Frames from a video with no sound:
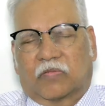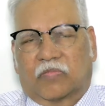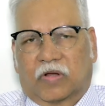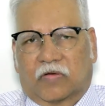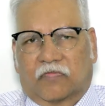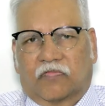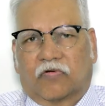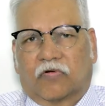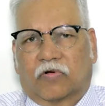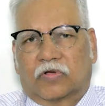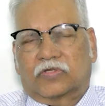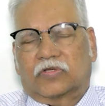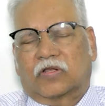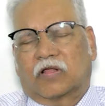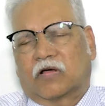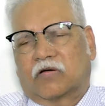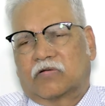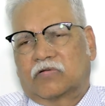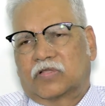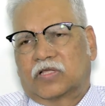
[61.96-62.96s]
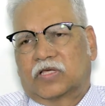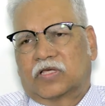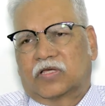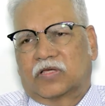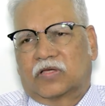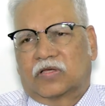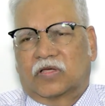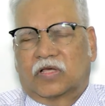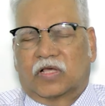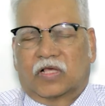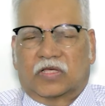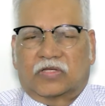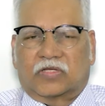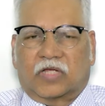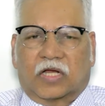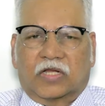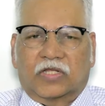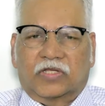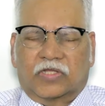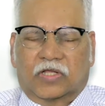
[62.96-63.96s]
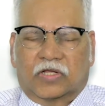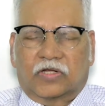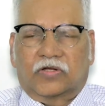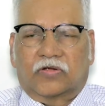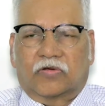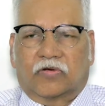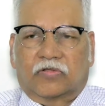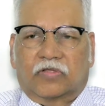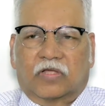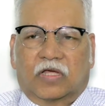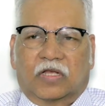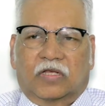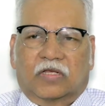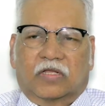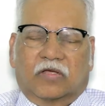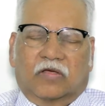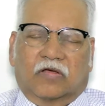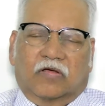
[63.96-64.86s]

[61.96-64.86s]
urban folks, now the statistics show that